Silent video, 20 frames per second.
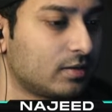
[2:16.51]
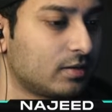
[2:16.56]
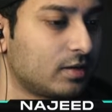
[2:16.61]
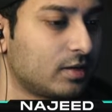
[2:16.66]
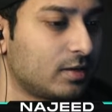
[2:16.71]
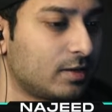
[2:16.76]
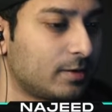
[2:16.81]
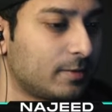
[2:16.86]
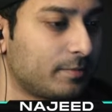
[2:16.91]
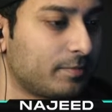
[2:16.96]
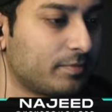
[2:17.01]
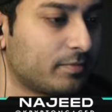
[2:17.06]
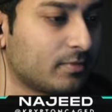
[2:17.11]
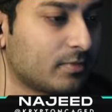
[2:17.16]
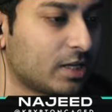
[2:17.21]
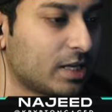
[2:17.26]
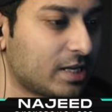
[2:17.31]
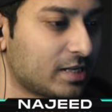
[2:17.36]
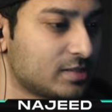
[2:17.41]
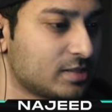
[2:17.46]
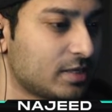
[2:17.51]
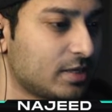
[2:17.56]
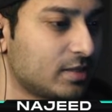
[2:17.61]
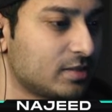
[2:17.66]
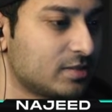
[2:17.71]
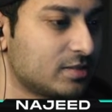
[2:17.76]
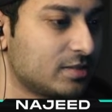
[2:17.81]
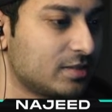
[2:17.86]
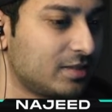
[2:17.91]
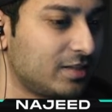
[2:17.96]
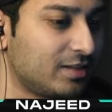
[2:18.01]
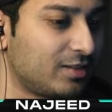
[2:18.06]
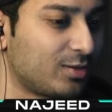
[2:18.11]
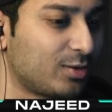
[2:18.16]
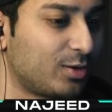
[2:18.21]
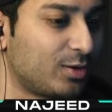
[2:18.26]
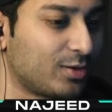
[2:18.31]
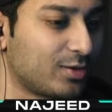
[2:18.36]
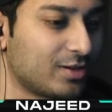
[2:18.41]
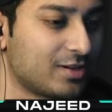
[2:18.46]
like I said, is the
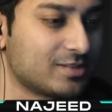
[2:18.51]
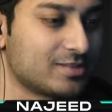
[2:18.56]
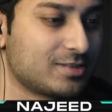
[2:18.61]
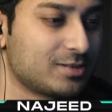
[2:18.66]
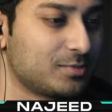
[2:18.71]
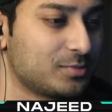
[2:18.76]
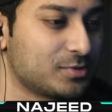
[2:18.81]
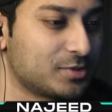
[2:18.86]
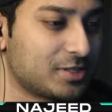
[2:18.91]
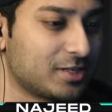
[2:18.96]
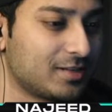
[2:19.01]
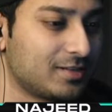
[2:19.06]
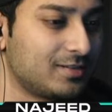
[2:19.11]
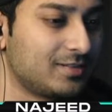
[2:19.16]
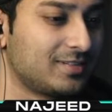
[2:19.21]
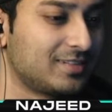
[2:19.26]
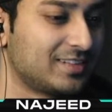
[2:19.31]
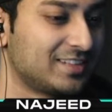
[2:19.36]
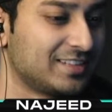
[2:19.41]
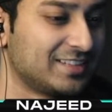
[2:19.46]
Thor costume still.